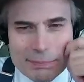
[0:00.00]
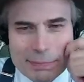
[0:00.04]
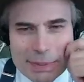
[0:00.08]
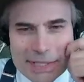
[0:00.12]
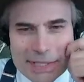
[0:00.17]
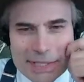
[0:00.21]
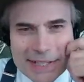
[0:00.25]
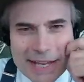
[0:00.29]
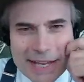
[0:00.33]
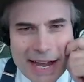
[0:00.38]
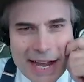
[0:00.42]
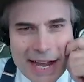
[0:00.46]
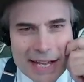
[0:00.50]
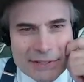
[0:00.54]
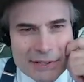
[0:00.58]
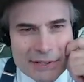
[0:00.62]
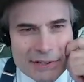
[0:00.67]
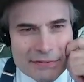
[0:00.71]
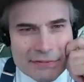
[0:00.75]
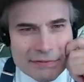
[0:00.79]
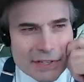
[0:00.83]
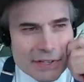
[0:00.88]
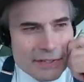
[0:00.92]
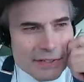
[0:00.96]
besides
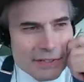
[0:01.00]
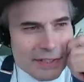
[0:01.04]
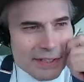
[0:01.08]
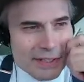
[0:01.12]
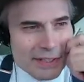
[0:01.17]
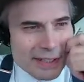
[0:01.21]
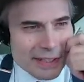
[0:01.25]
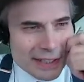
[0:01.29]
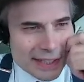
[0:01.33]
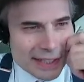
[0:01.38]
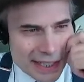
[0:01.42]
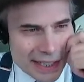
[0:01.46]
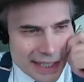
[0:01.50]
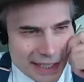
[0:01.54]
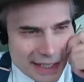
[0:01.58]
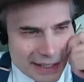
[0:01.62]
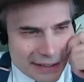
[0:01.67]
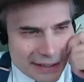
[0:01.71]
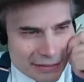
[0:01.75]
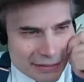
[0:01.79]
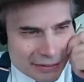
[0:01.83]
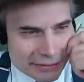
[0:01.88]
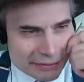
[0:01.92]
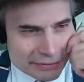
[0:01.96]
refusing to
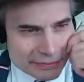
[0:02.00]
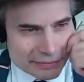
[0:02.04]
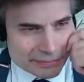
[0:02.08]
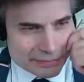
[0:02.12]
leave,